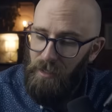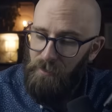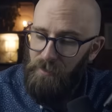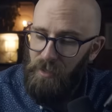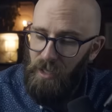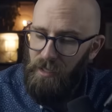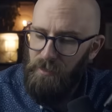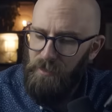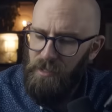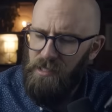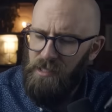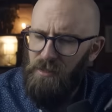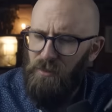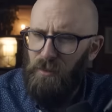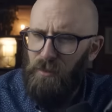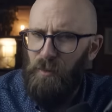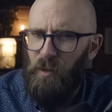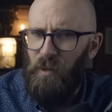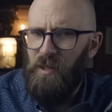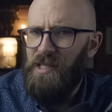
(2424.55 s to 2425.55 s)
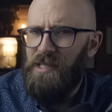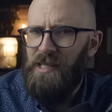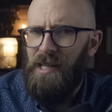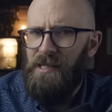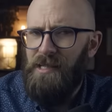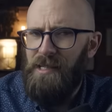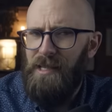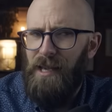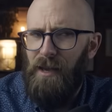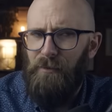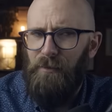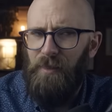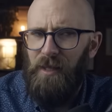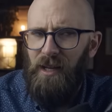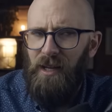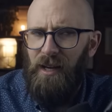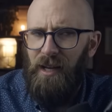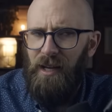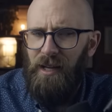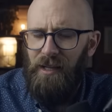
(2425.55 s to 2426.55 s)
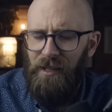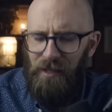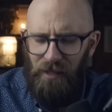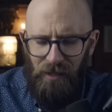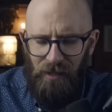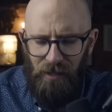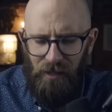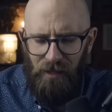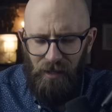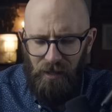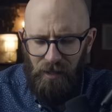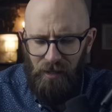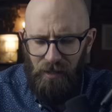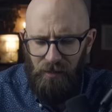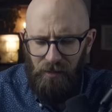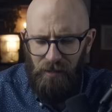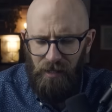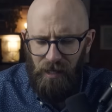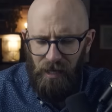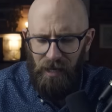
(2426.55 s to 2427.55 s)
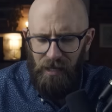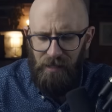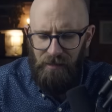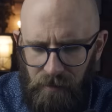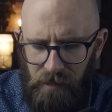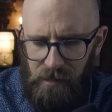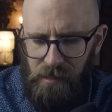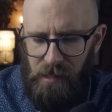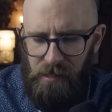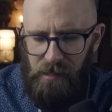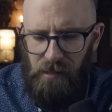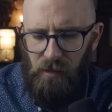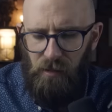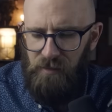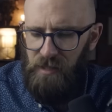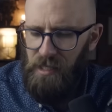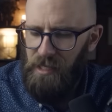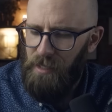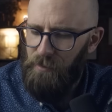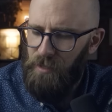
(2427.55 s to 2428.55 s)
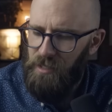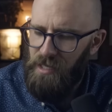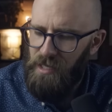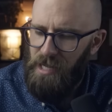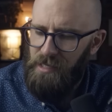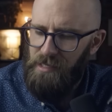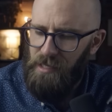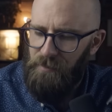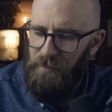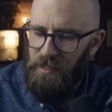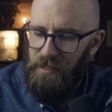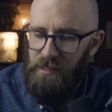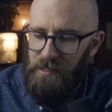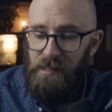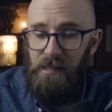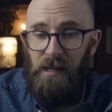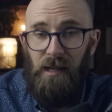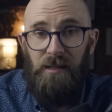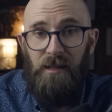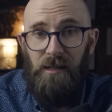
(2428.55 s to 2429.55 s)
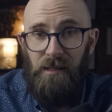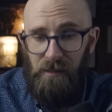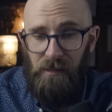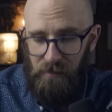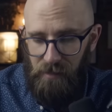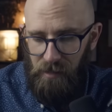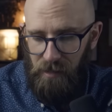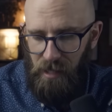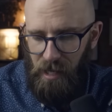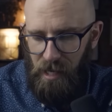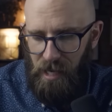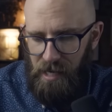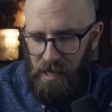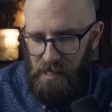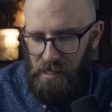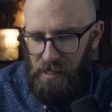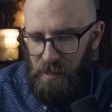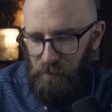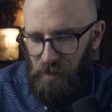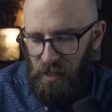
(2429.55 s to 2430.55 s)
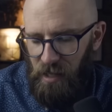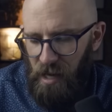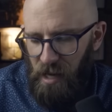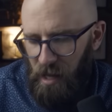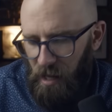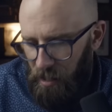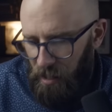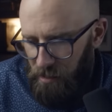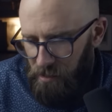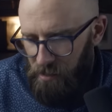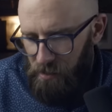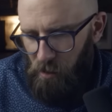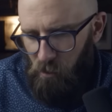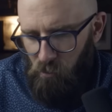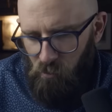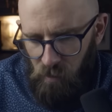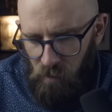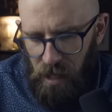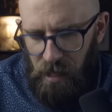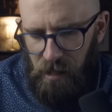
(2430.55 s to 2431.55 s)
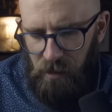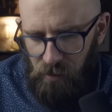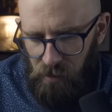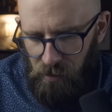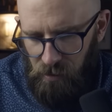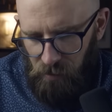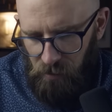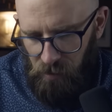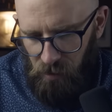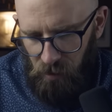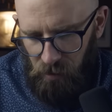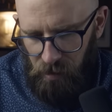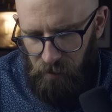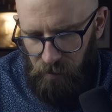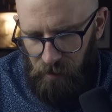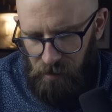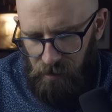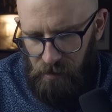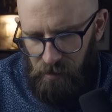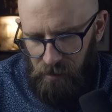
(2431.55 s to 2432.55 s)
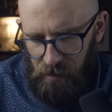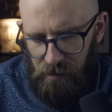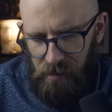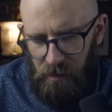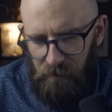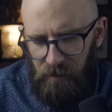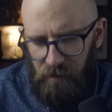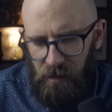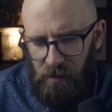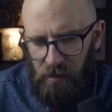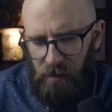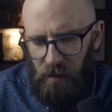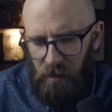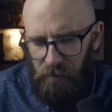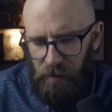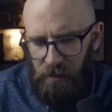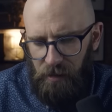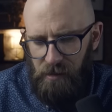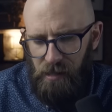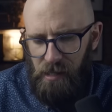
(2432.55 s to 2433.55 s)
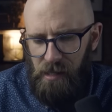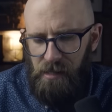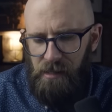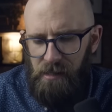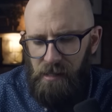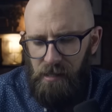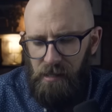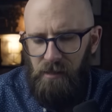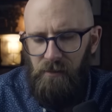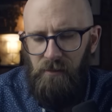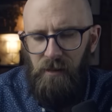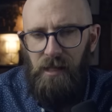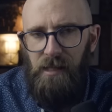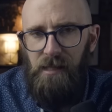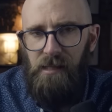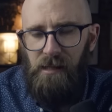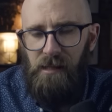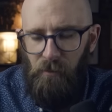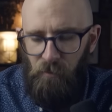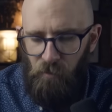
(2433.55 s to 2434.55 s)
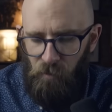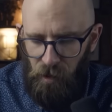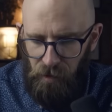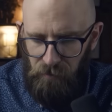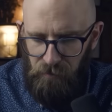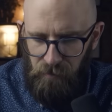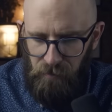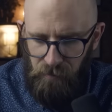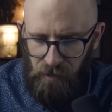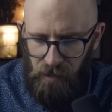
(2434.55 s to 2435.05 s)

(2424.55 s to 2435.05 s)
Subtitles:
Partly because of the report he sent to the FBI. Okay, this doesn't often get much airtime in the discussions of the case, but it's a really crucial document, and something about it doesn't really sit right for